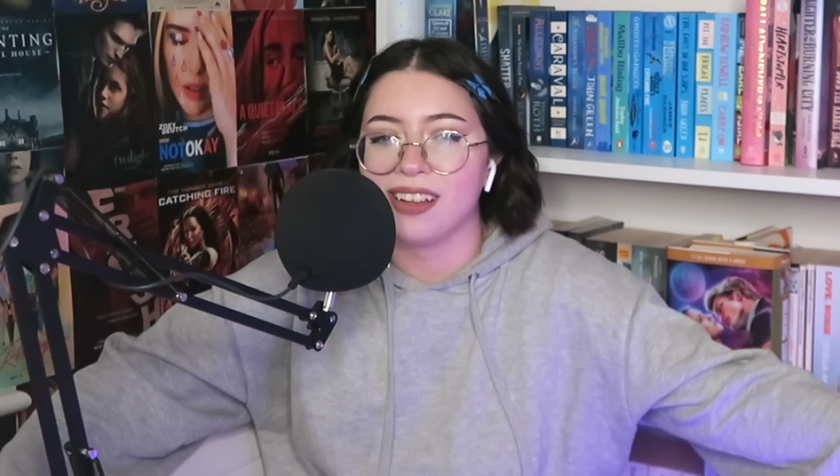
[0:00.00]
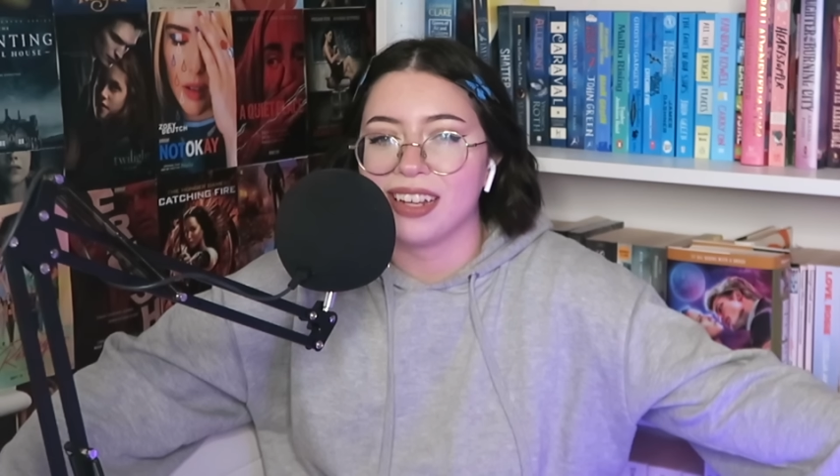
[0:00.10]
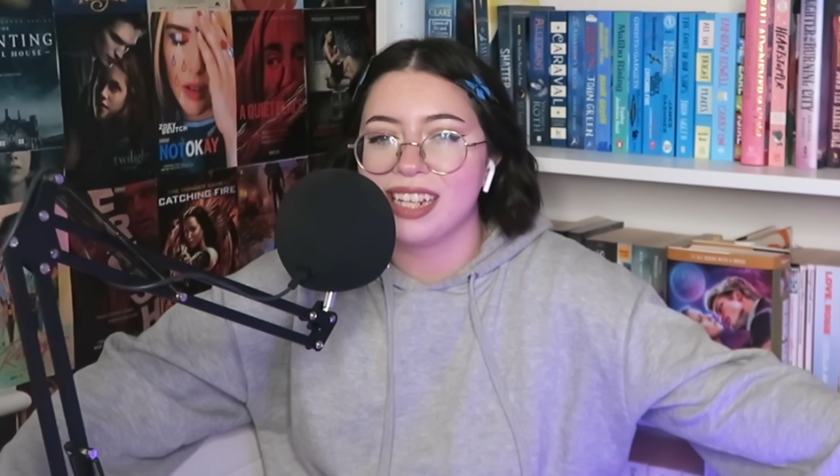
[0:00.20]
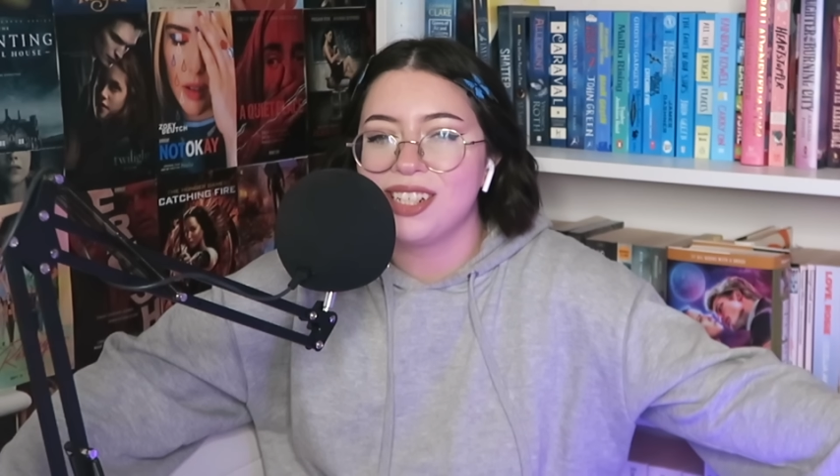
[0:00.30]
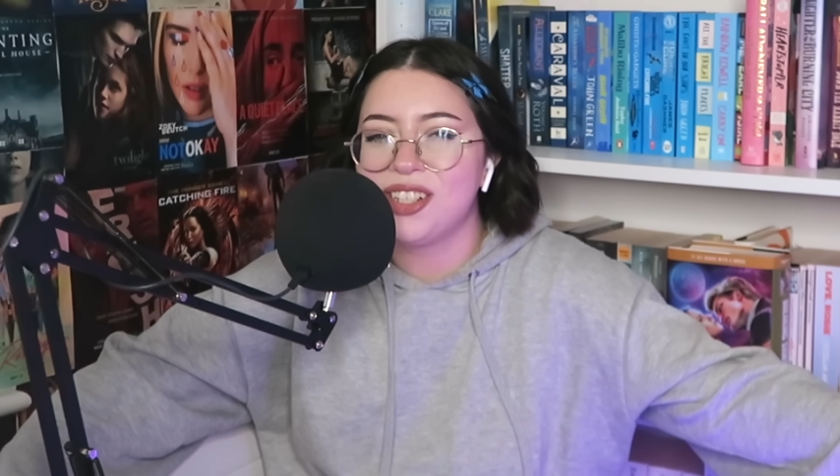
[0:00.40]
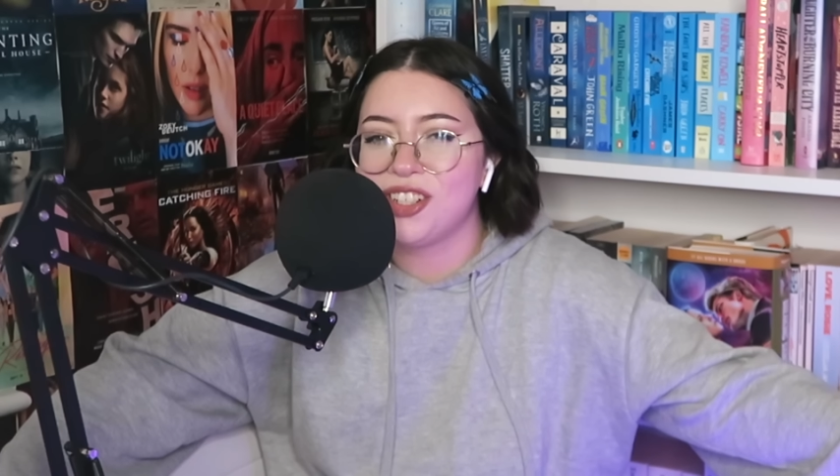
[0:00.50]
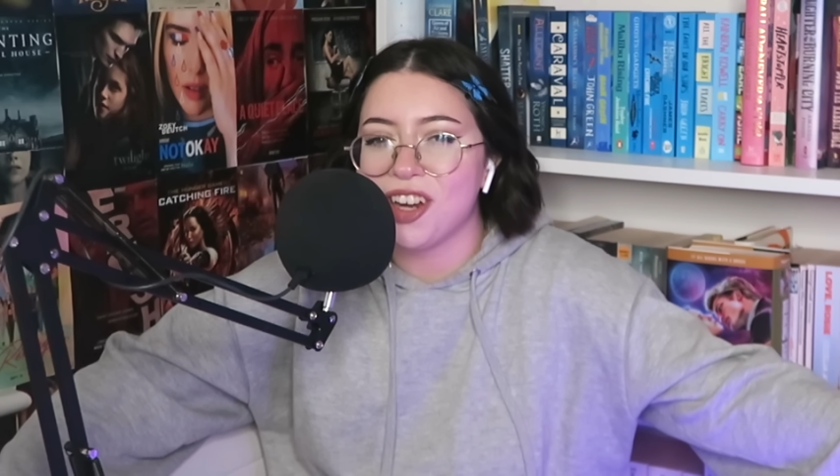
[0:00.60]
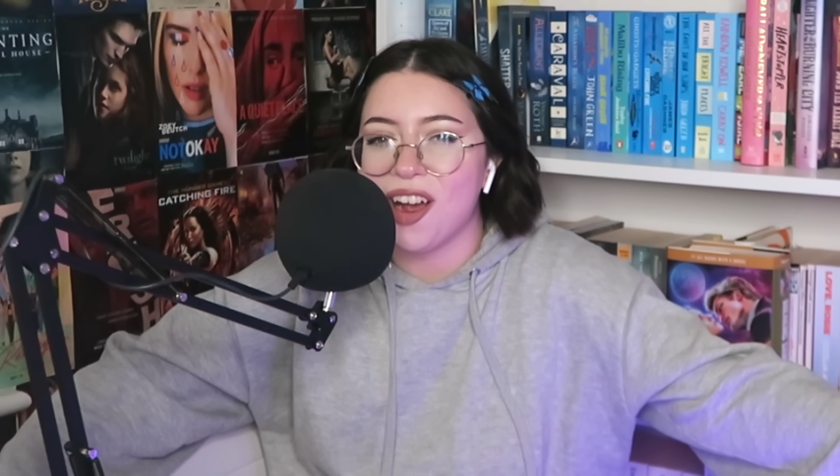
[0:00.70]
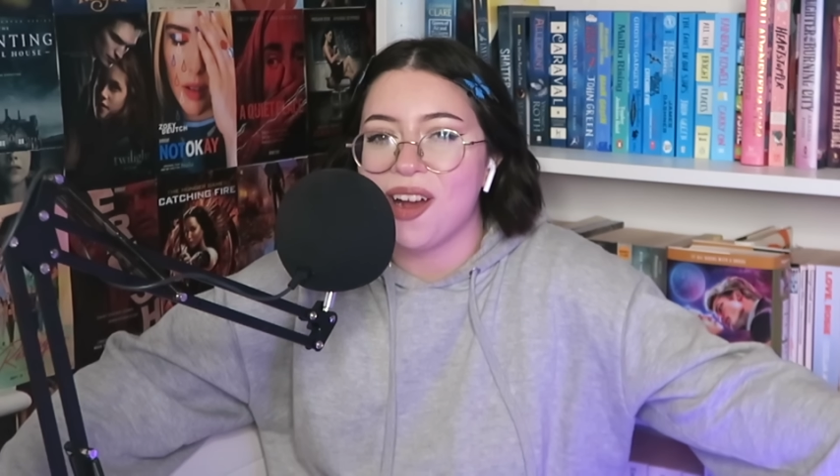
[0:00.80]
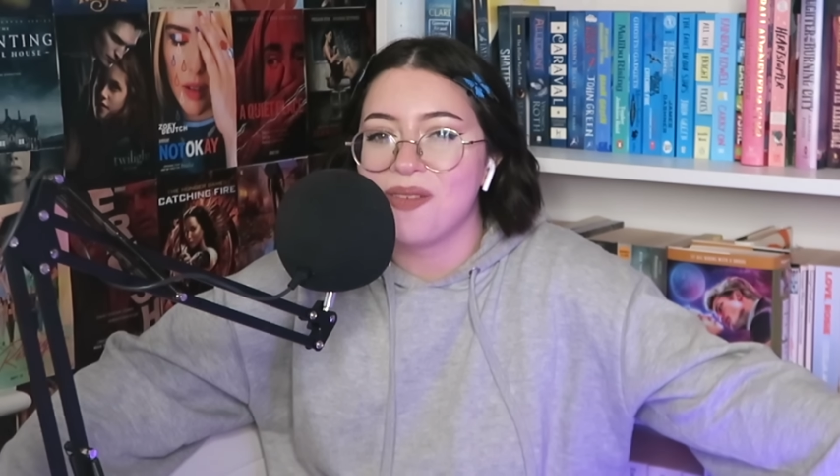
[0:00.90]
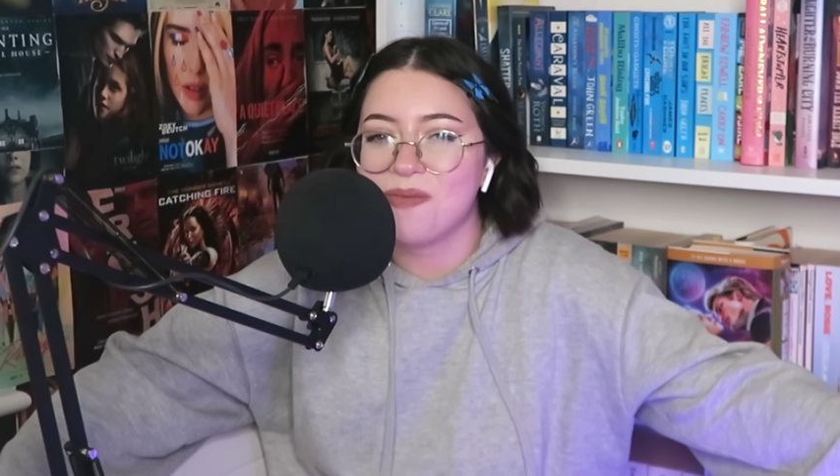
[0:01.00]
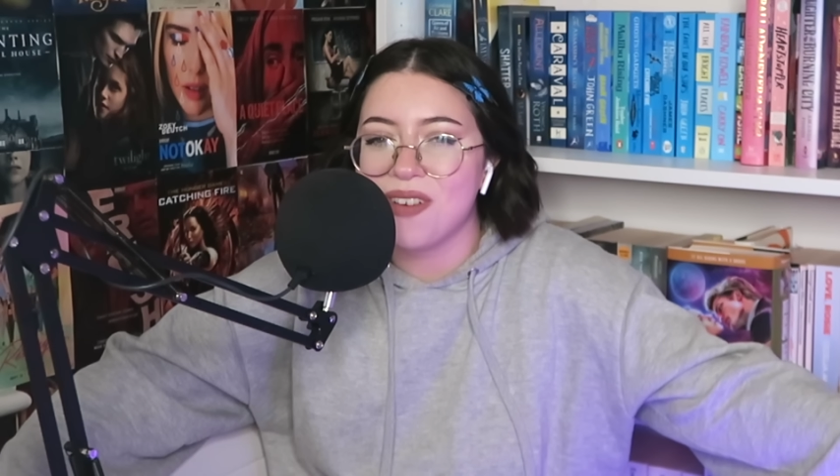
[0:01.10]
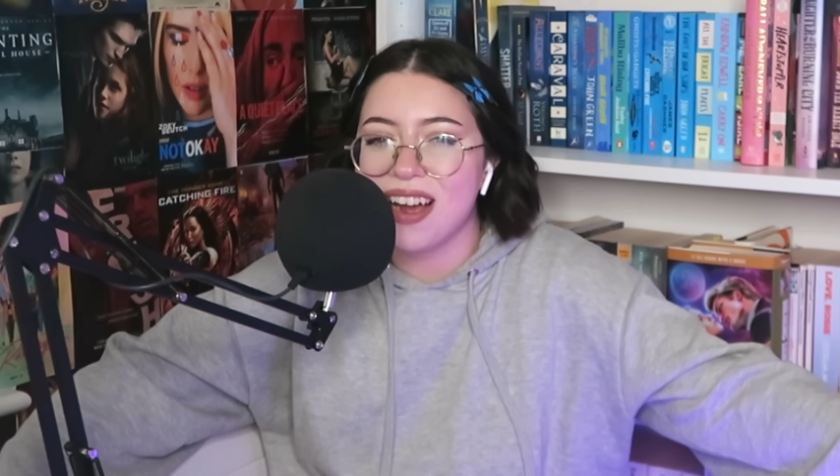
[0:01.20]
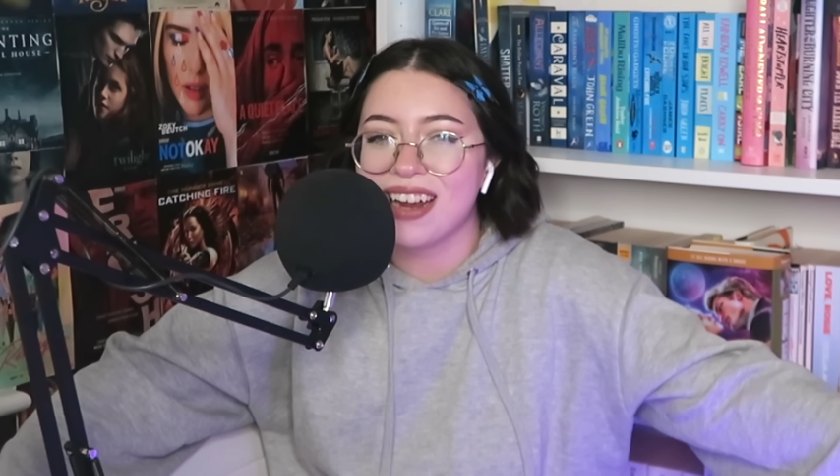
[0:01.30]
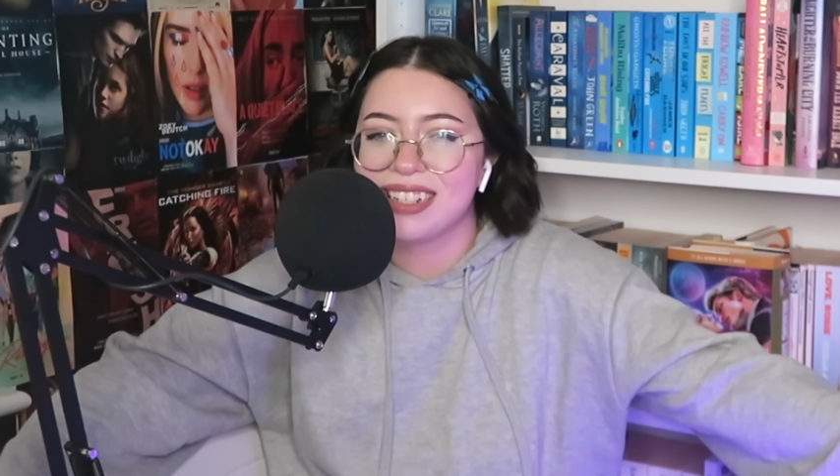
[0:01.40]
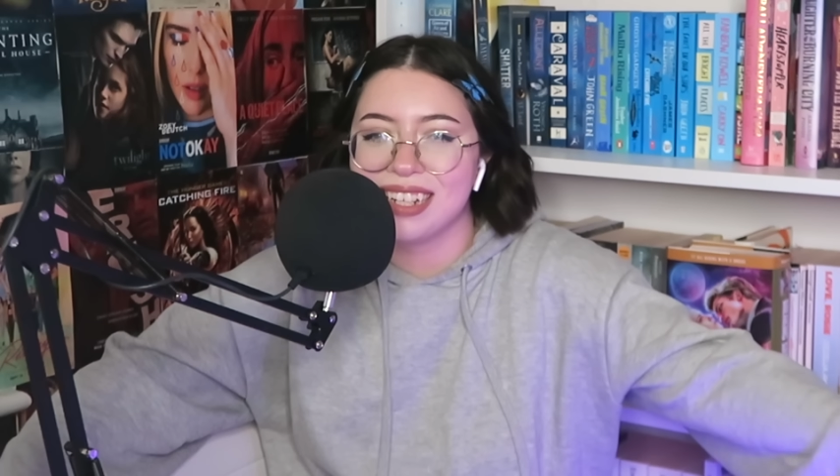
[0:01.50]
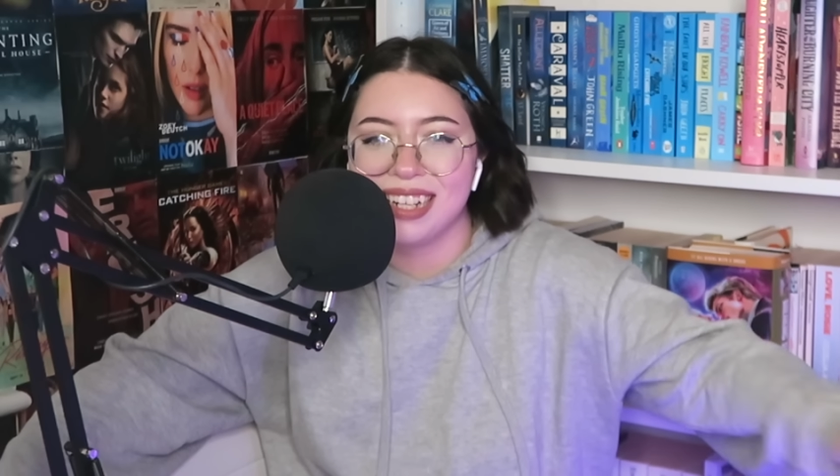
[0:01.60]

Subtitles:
Look, his charm worked a